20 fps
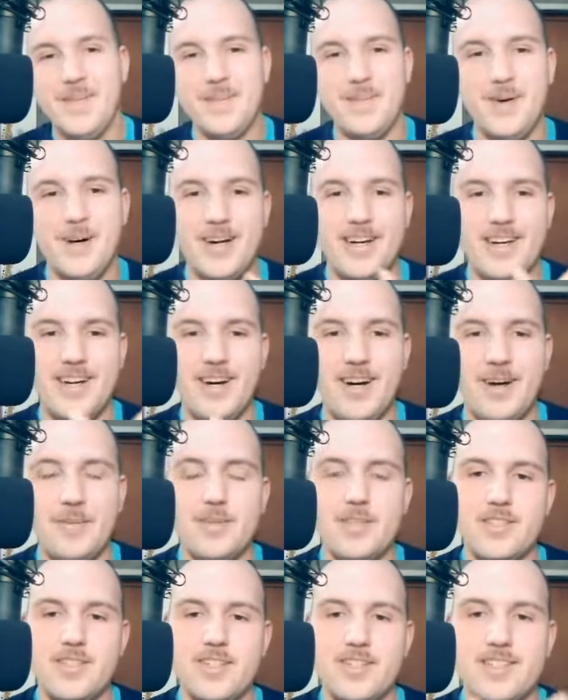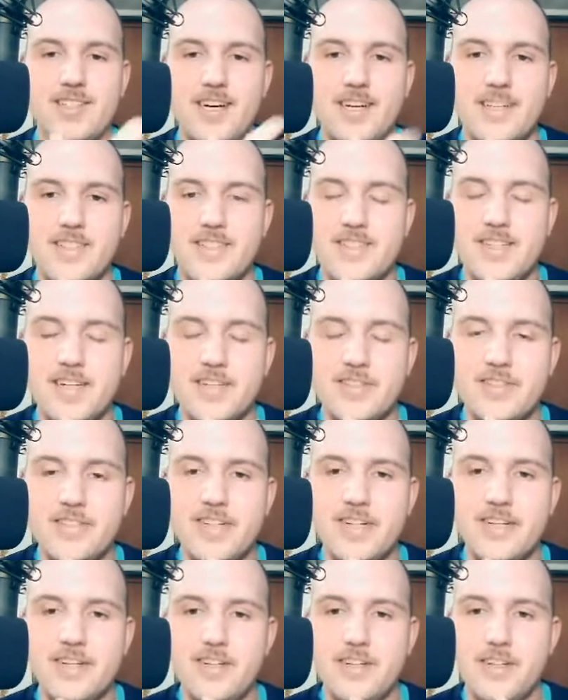But no, I'm just excited to see how
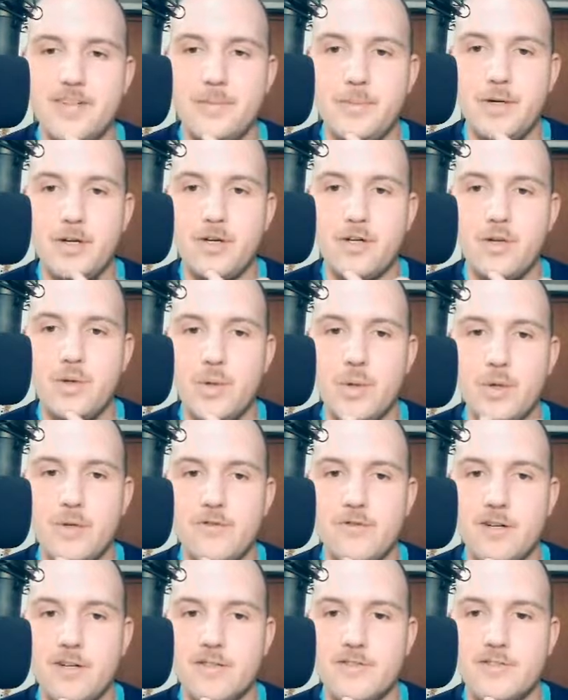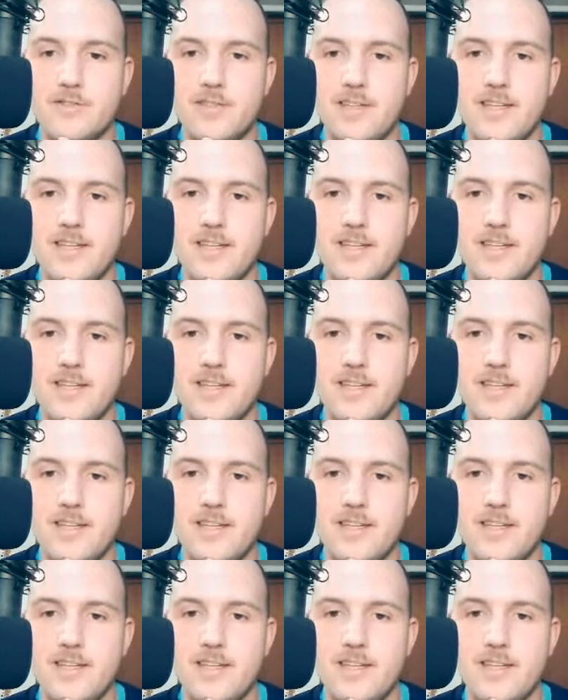Seeker Miracle Rogue evolves.